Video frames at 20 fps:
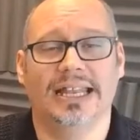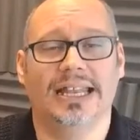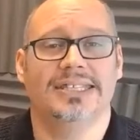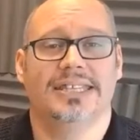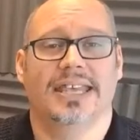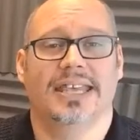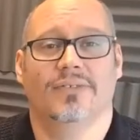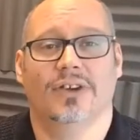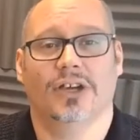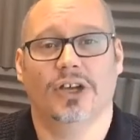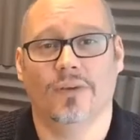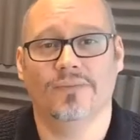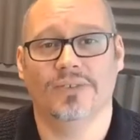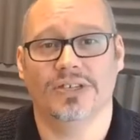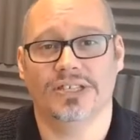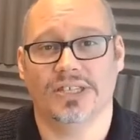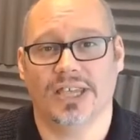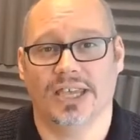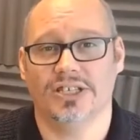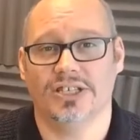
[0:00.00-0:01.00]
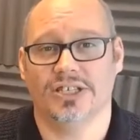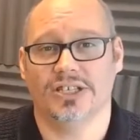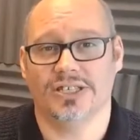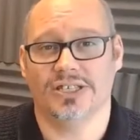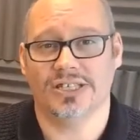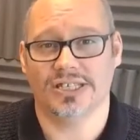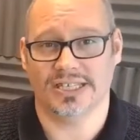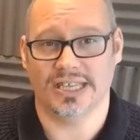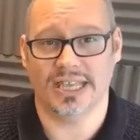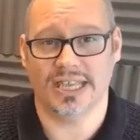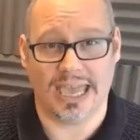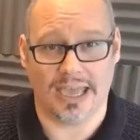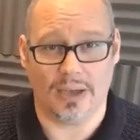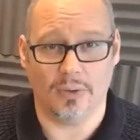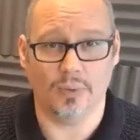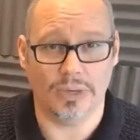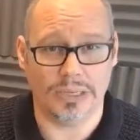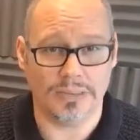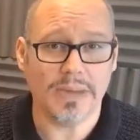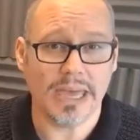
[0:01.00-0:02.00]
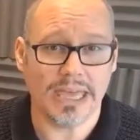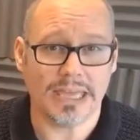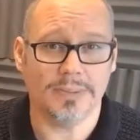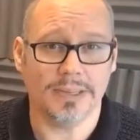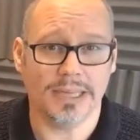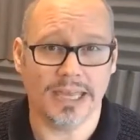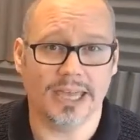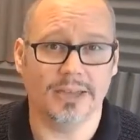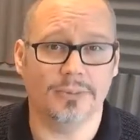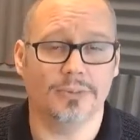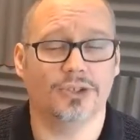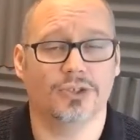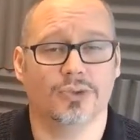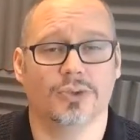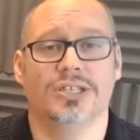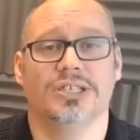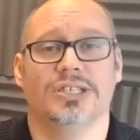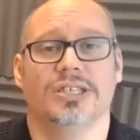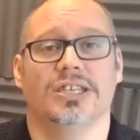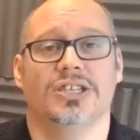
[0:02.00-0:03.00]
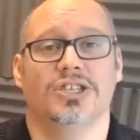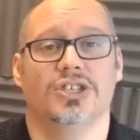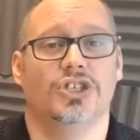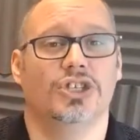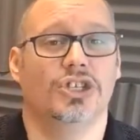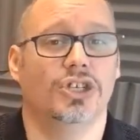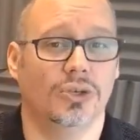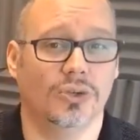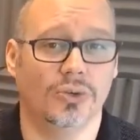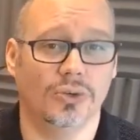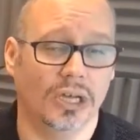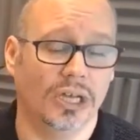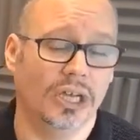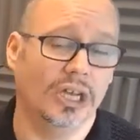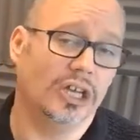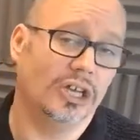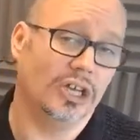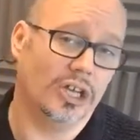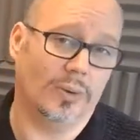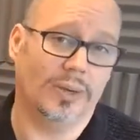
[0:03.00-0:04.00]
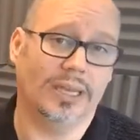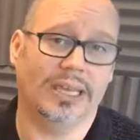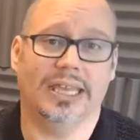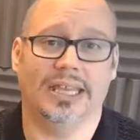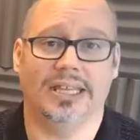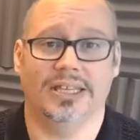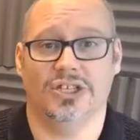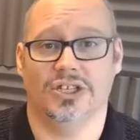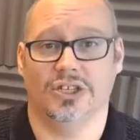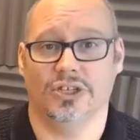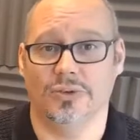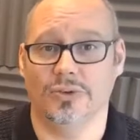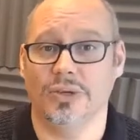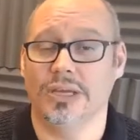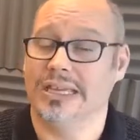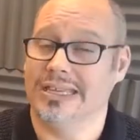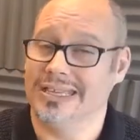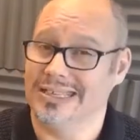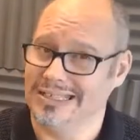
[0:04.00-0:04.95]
Let's have a conversation to see how we may be able to assist you going into,